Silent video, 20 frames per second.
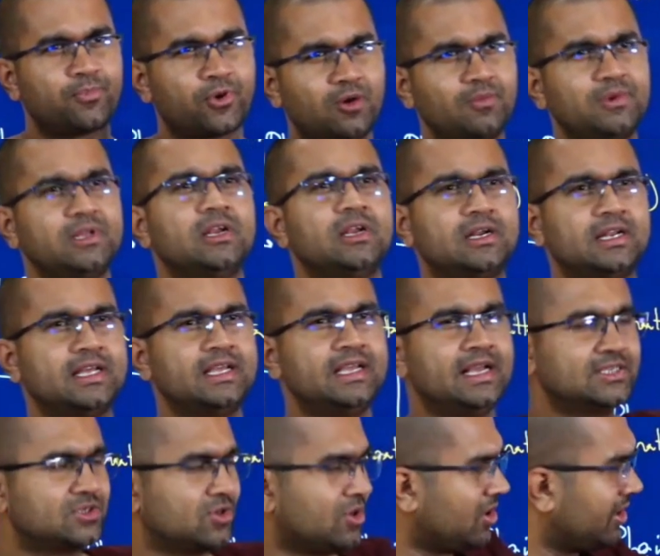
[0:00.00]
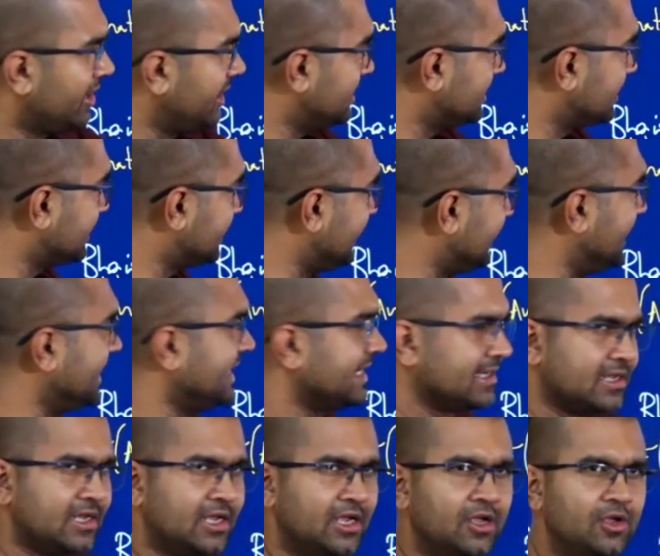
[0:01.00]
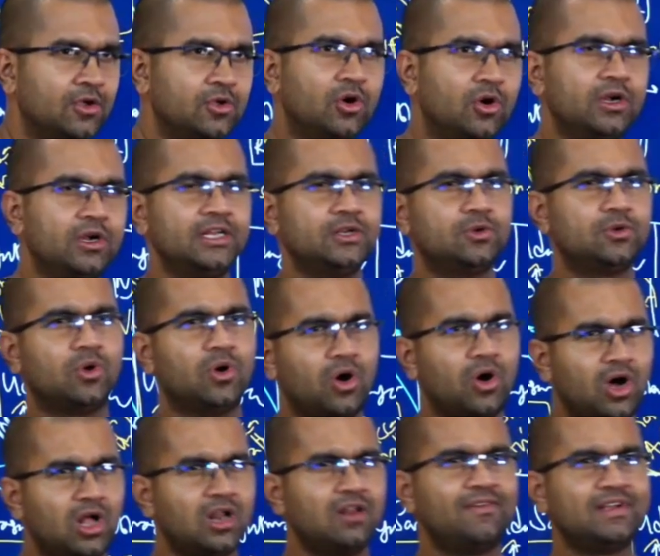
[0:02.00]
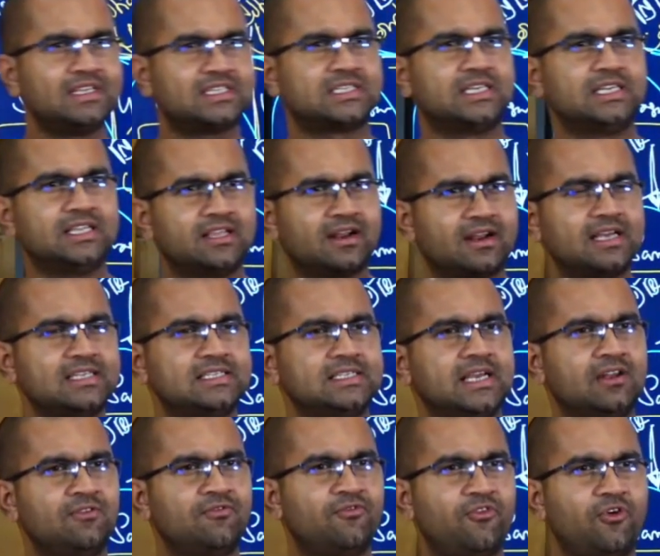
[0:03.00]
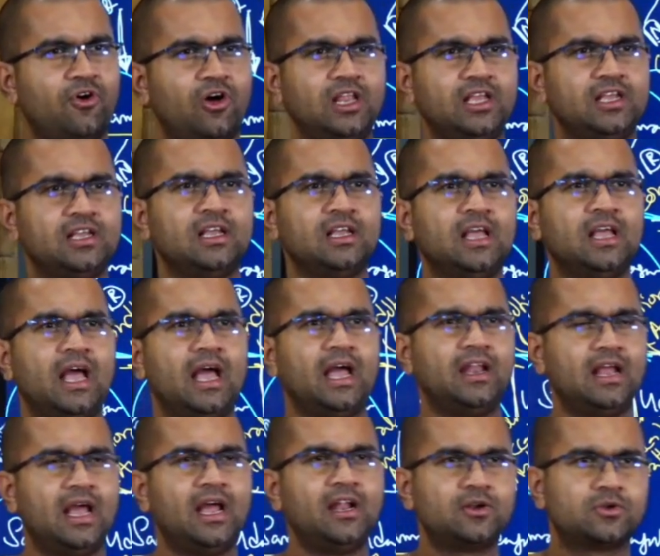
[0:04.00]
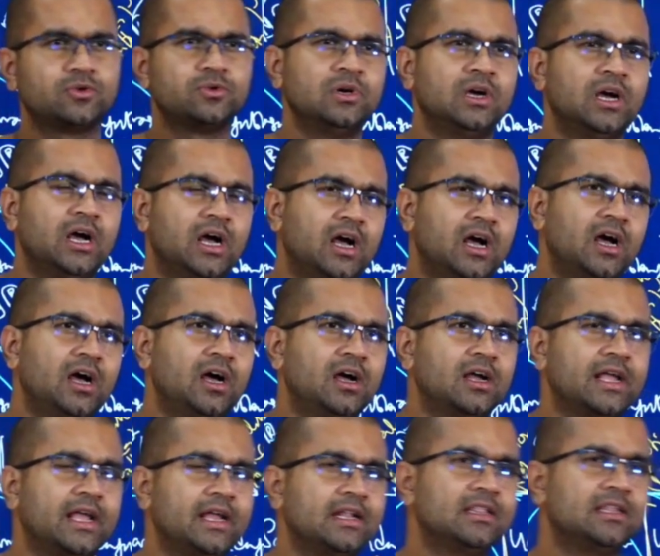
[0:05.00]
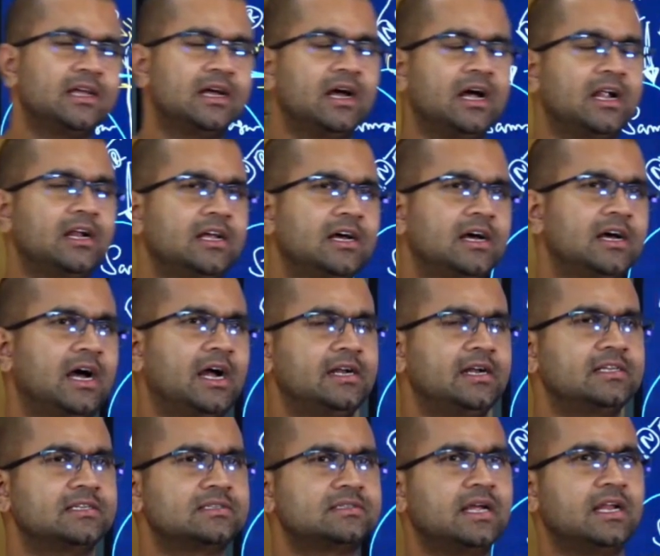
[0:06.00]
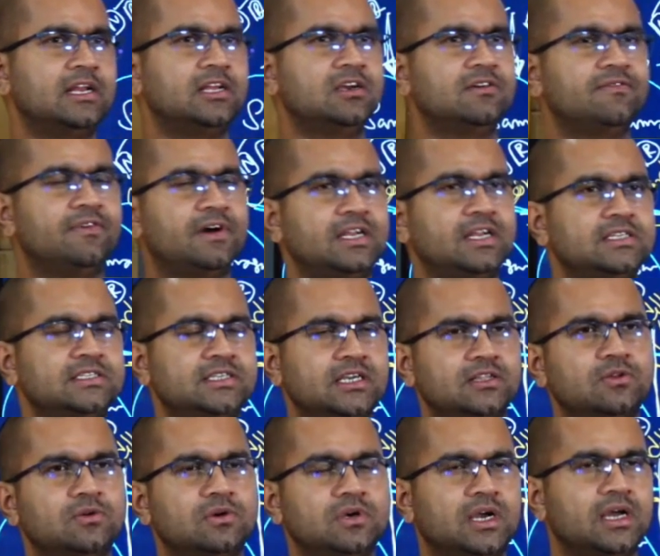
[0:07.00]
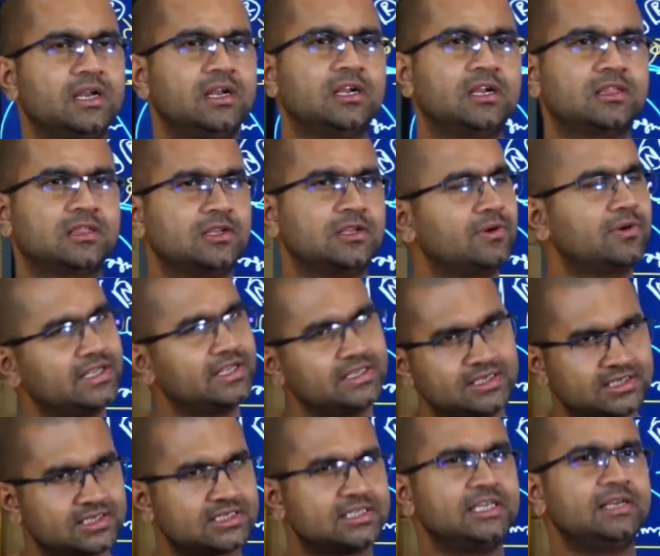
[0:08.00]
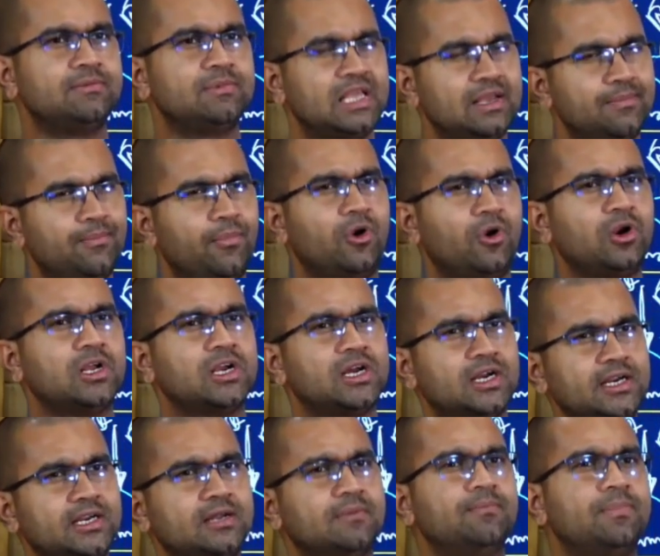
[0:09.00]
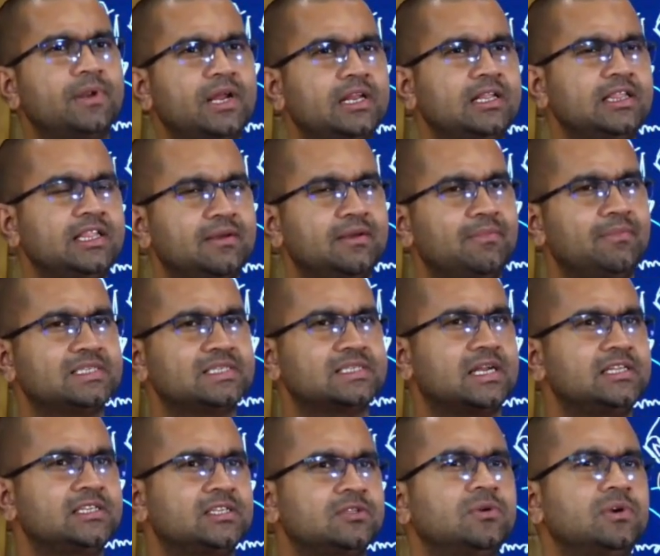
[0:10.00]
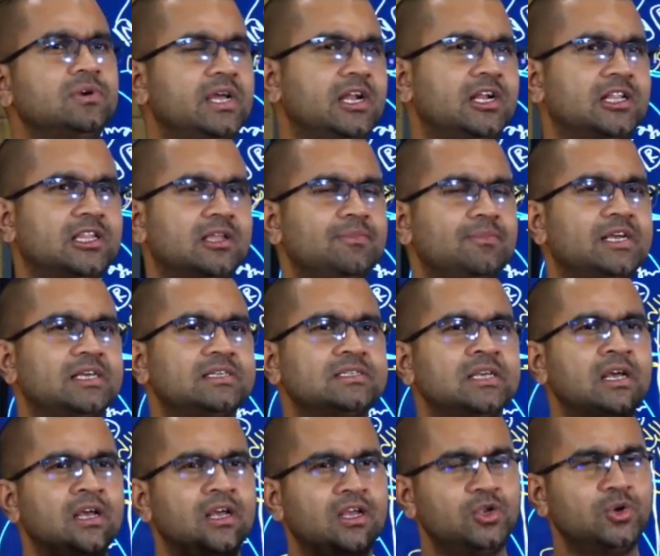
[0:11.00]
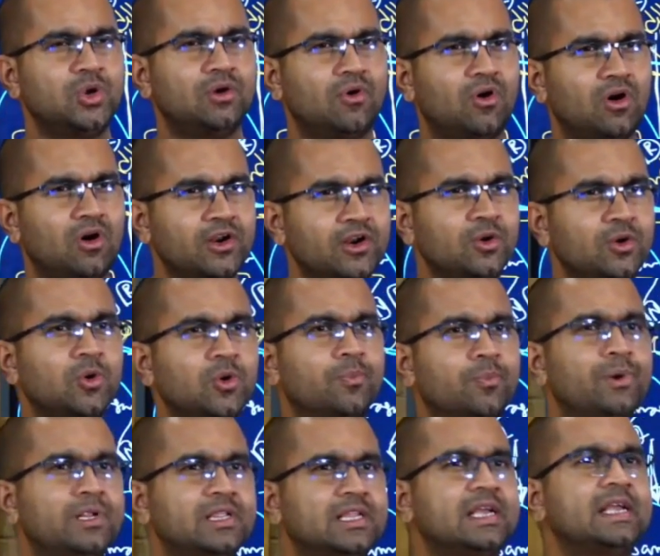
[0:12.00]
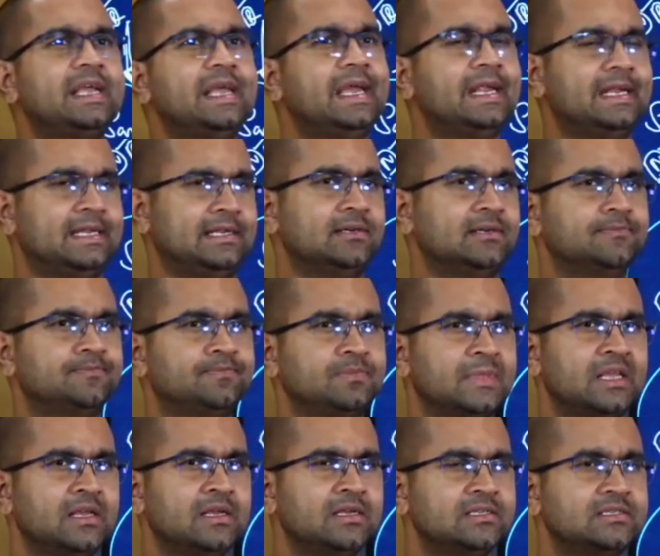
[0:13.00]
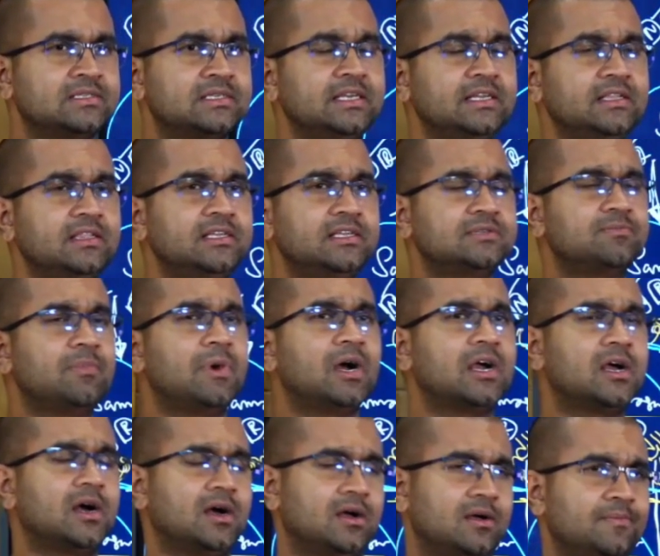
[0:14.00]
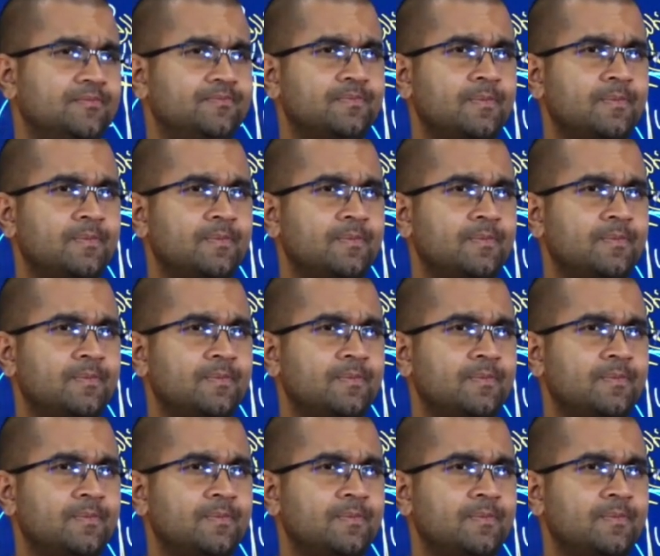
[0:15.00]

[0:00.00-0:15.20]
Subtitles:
prominent. He has already seen it. You don't need to always see the rising and falling and to get the understanding of anicca and dukkha and anatta, you can just keep on contemplating them as anicca, dukkha and anatta, because you have already opened the gate, seeing this bhanga,